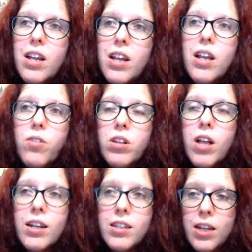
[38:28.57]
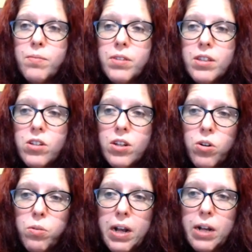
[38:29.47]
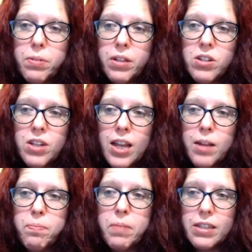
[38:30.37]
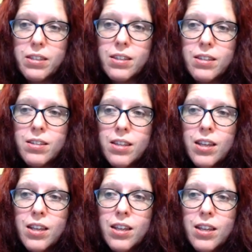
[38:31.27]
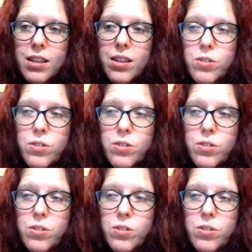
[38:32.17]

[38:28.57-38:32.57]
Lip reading: So a lot of times the general population kind of mixes those two.